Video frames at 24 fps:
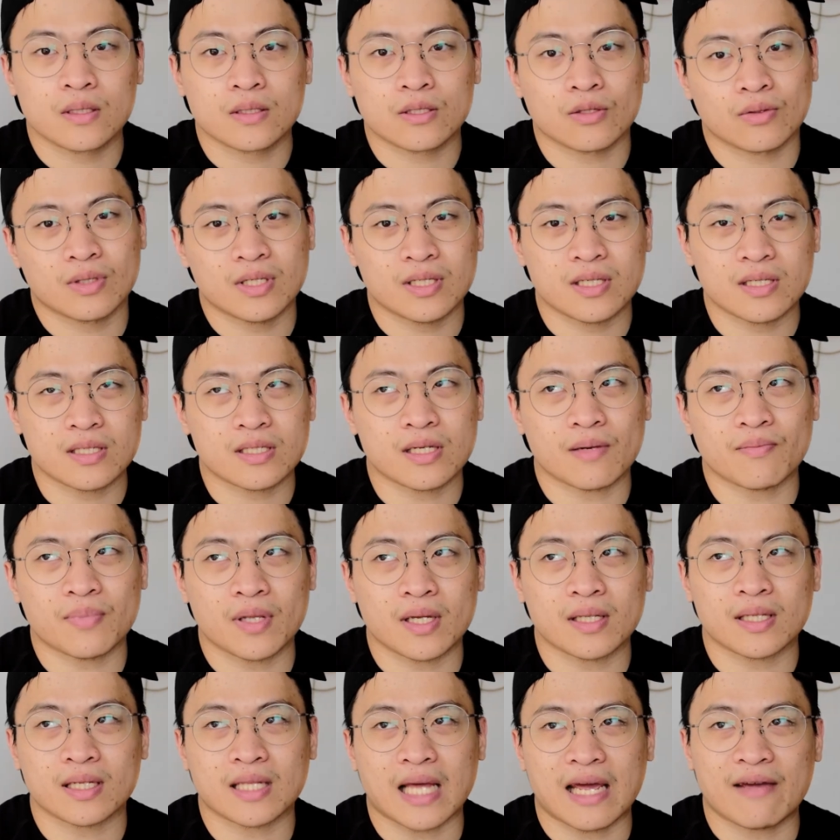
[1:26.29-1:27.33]
So this is
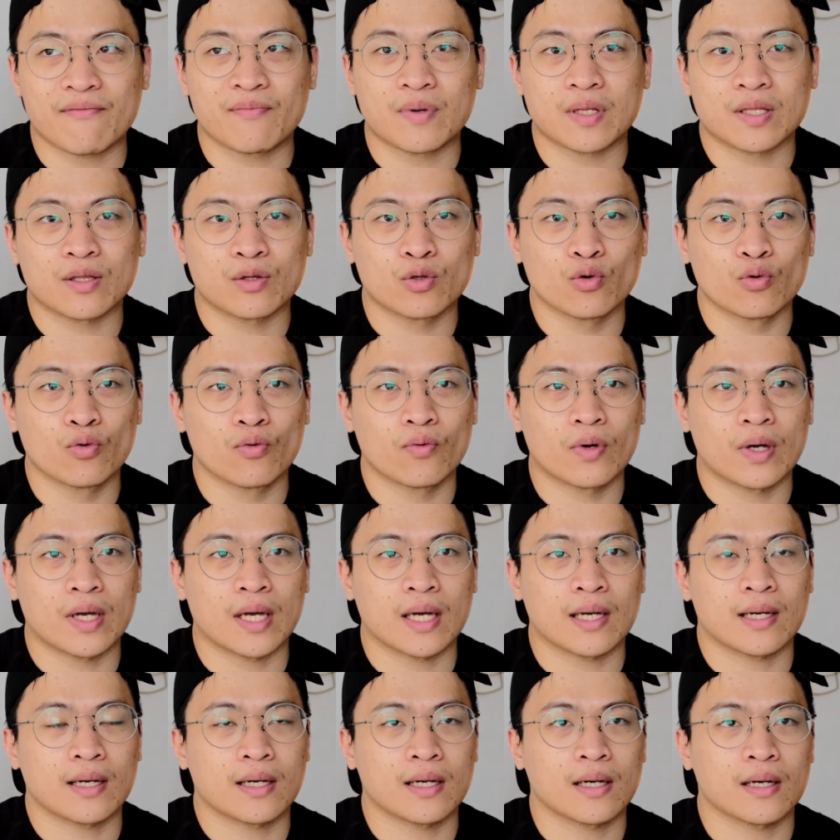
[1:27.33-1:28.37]
something that I've been
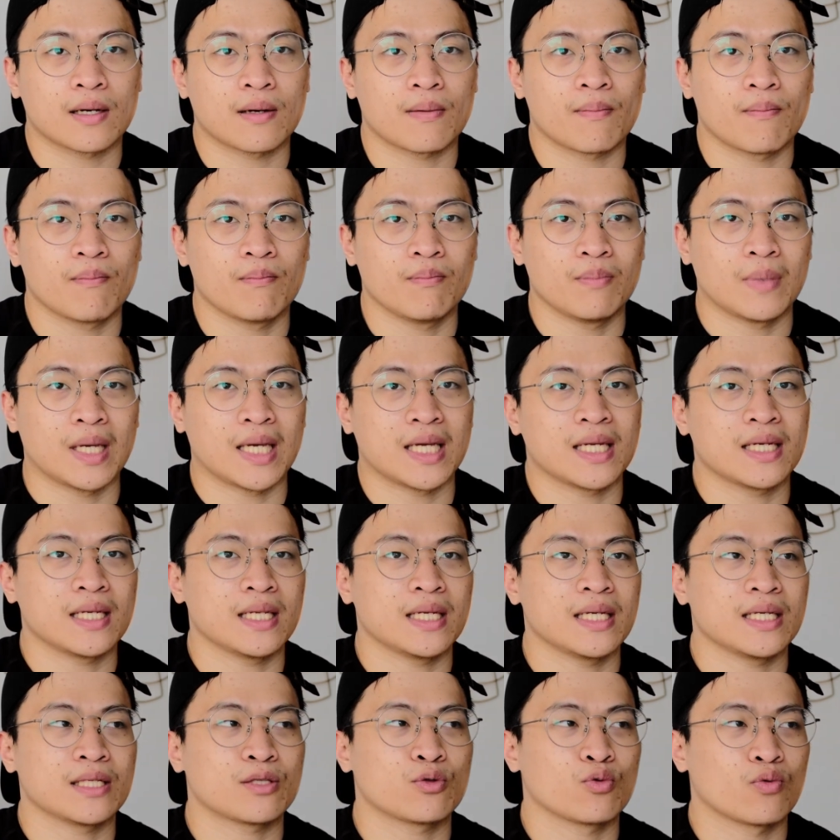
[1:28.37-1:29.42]
doing
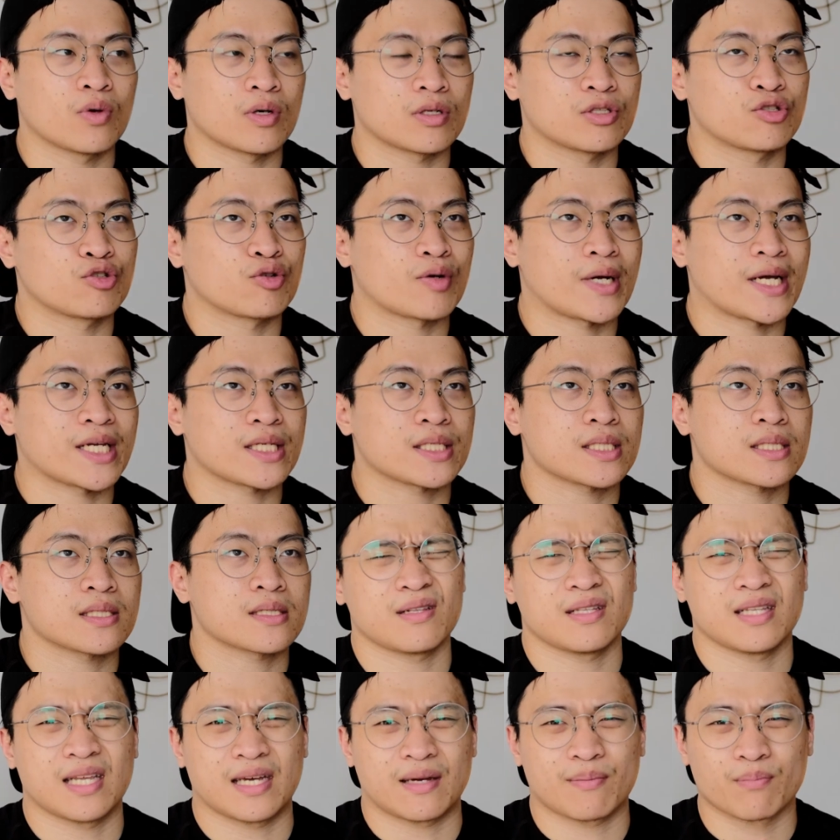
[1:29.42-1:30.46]
mainly to
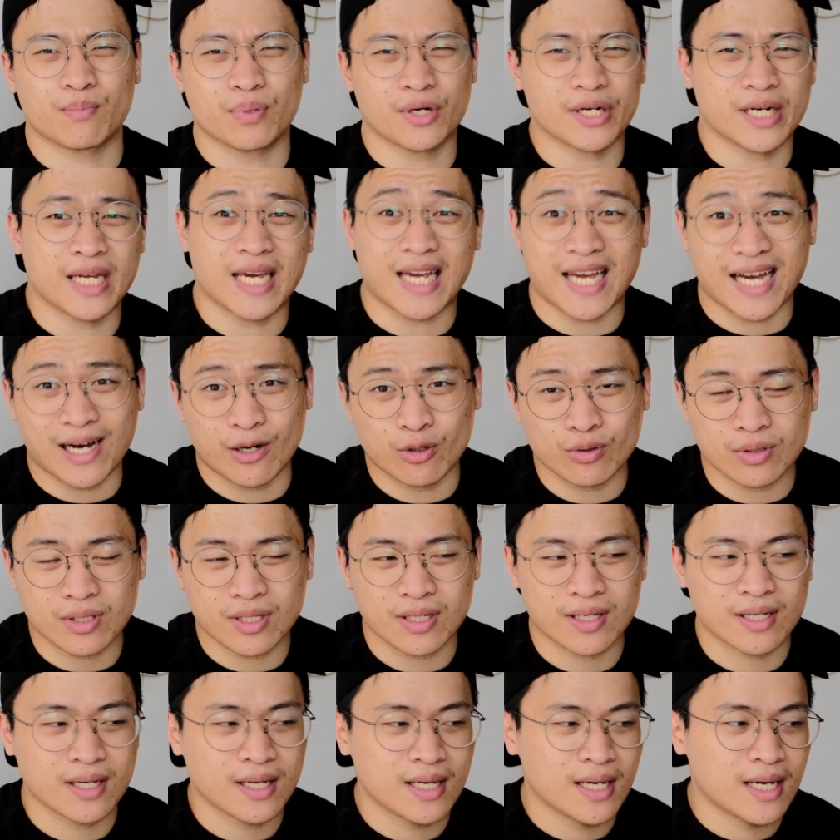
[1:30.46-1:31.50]
address like burning out,
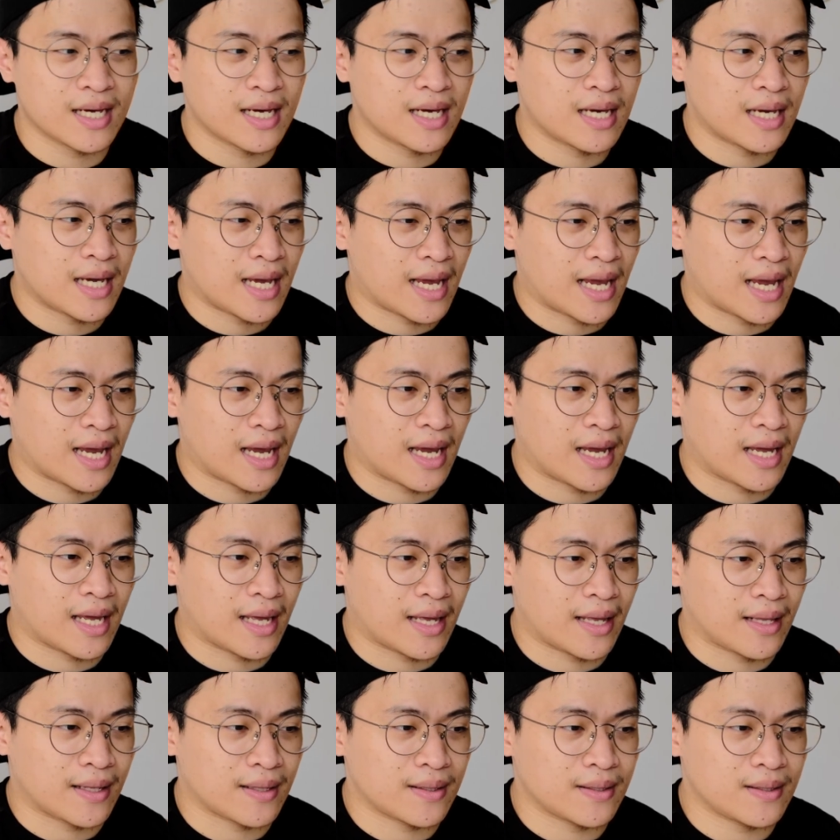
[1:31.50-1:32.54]

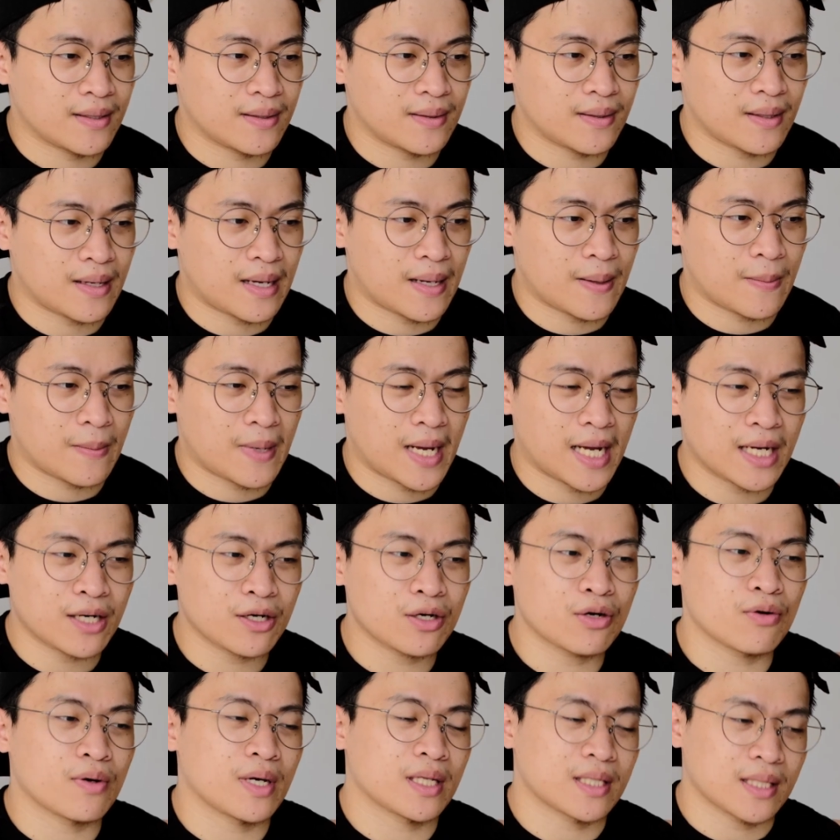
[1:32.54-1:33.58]
and I
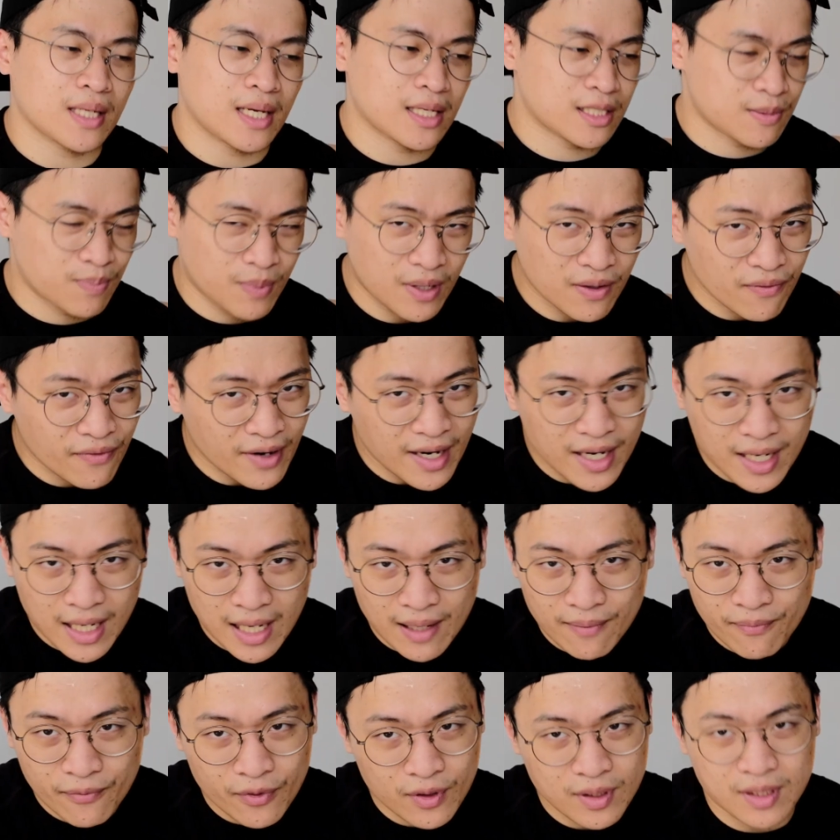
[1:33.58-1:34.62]
don't know, it's been very
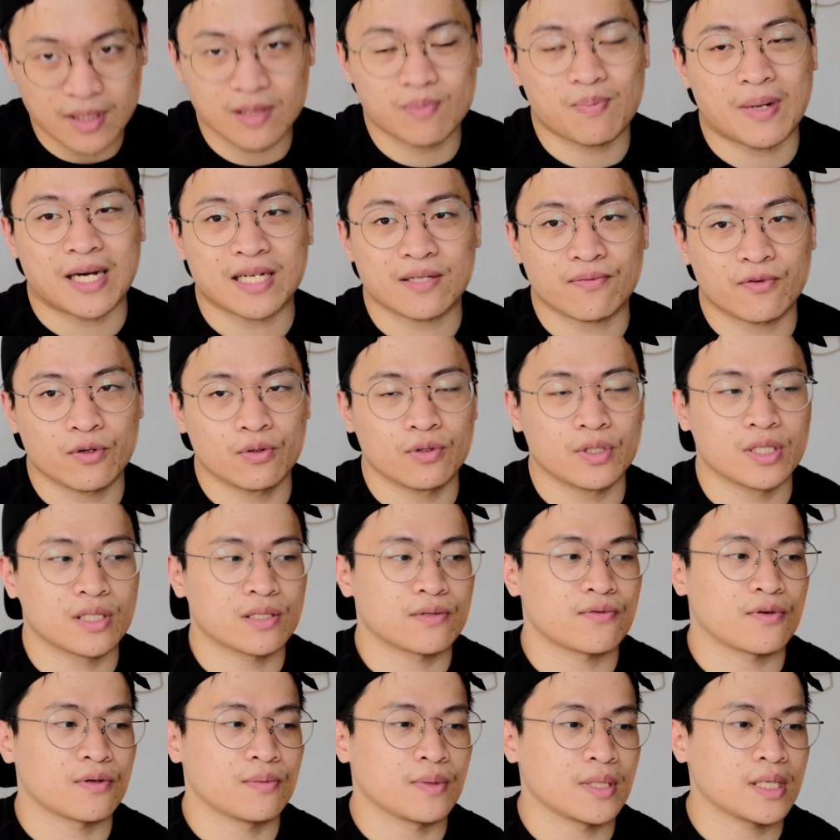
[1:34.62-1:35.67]
helpful these past few
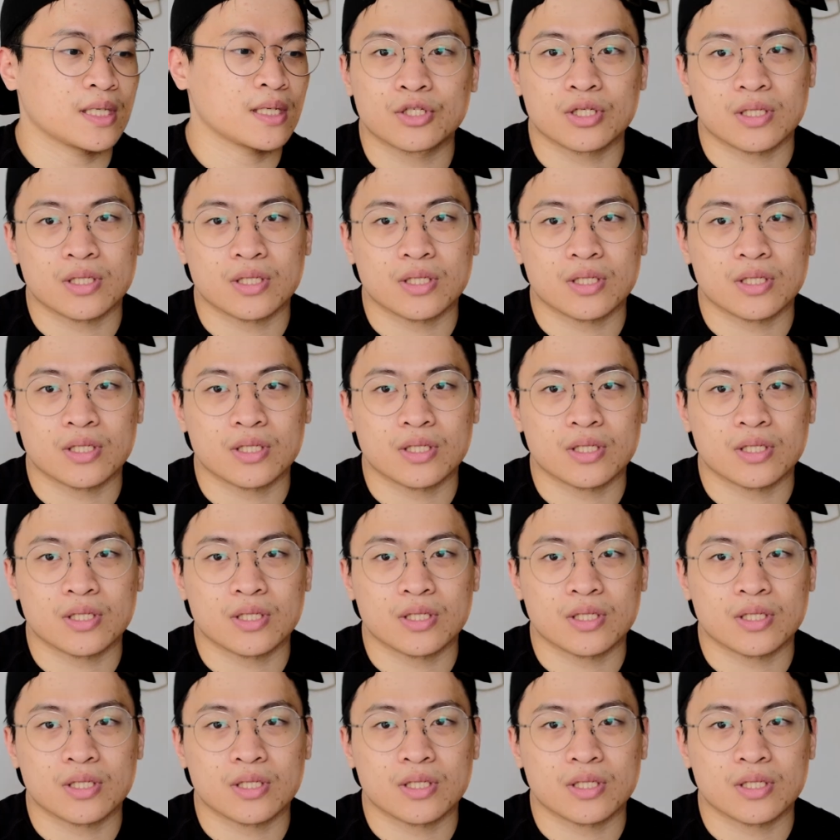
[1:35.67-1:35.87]
years for me.